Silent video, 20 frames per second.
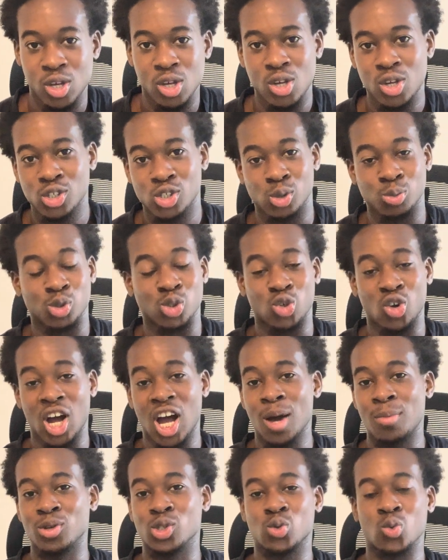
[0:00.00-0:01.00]

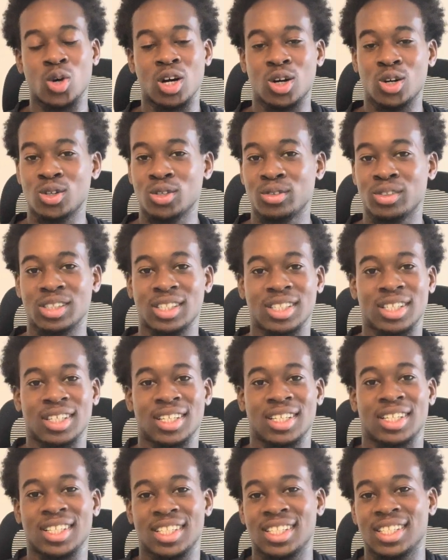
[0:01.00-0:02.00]
Subscribe as well.
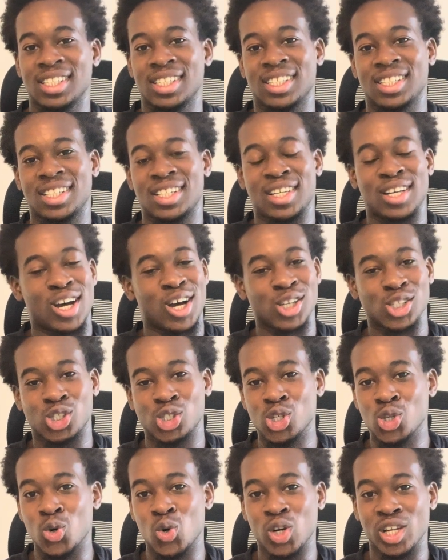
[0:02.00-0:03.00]
I'll see
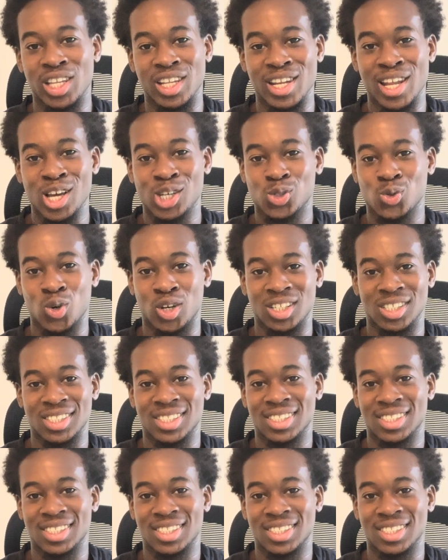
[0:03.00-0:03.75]
you all in the next one.